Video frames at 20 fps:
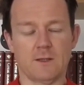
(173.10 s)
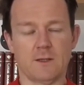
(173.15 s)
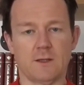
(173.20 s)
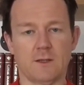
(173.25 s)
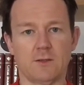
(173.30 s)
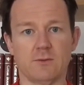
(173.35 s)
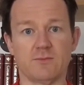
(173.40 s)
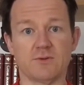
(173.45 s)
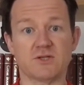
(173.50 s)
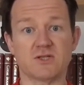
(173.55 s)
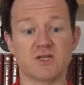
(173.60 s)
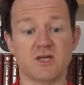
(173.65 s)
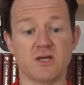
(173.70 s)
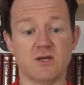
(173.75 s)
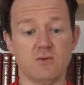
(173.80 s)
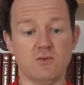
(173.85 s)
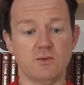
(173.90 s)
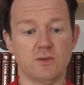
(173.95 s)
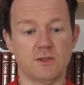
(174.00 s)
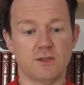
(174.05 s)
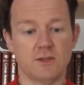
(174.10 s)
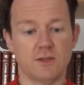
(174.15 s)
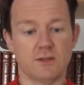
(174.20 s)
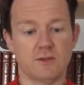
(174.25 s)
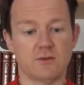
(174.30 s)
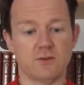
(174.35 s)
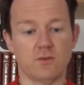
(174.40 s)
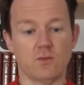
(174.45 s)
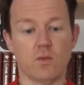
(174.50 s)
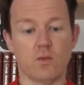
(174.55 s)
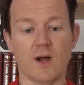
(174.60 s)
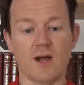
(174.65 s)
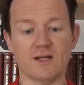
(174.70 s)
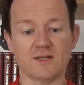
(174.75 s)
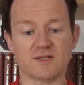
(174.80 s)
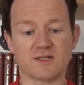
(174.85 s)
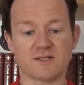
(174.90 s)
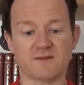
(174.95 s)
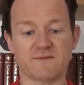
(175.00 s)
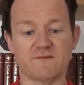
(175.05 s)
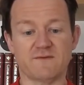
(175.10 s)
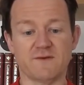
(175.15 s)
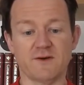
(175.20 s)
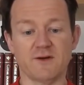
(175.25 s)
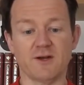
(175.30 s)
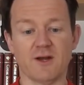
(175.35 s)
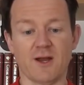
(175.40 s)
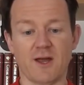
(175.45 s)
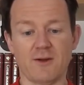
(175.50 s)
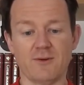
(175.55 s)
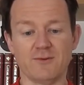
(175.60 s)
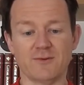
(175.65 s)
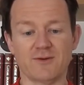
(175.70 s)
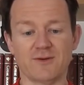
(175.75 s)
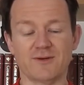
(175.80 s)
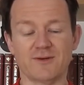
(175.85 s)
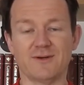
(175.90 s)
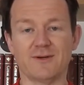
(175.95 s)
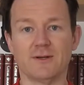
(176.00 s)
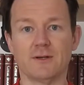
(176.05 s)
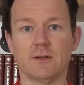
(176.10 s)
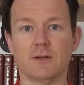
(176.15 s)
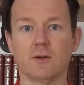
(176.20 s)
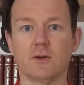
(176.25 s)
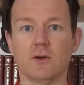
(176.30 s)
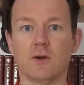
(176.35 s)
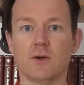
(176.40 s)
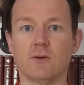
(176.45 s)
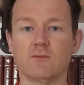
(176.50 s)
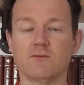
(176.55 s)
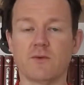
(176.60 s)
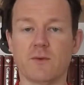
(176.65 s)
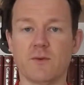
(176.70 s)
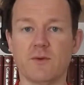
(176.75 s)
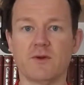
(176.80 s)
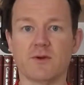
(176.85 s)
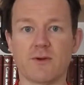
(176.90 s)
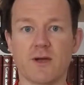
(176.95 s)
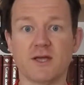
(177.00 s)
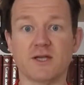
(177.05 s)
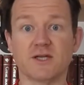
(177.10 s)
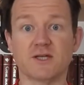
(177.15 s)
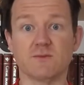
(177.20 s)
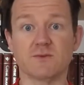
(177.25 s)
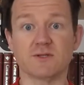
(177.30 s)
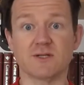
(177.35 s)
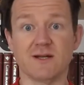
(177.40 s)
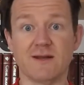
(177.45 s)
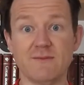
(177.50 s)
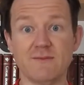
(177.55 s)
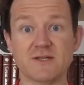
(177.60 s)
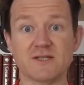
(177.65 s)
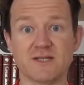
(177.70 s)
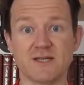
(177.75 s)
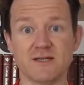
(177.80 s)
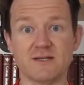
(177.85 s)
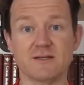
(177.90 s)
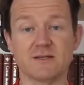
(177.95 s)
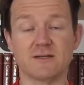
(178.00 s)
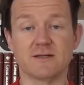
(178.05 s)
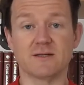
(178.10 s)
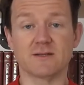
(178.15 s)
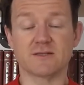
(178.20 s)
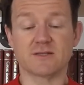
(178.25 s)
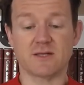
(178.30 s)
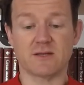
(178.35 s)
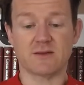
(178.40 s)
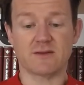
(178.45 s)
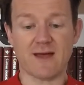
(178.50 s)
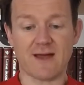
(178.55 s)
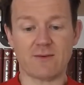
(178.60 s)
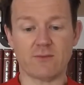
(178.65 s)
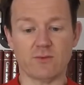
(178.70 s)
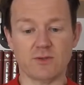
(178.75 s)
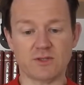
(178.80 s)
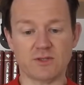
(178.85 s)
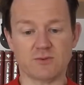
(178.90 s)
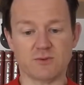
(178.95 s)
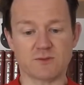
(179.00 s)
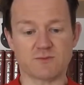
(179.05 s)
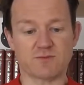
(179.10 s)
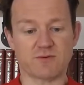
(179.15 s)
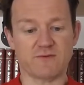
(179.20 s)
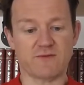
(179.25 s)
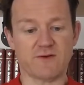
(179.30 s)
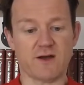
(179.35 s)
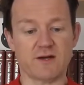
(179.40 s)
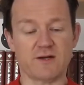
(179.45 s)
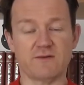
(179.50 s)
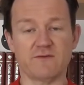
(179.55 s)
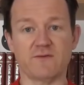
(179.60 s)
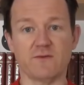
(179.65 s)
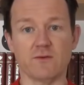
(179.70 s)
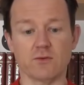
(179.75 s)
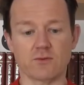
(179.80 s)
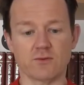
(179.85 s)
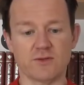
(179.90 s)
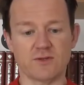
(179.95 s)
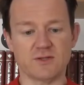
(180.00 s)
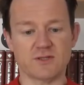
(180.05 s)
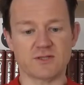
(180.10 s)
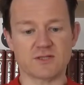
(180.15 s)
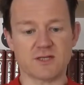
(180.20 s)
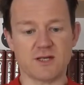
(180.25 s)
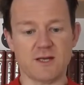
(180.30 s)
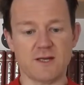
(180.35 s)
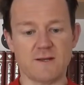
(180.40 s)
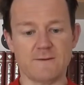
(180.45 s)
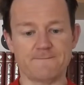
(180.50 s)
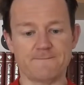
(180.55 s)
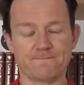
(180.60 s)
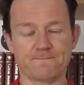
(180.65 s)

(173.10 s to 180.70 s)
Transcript: Number two, that whilst furloughed, remuneration was limited to that which was provided for under the scheme.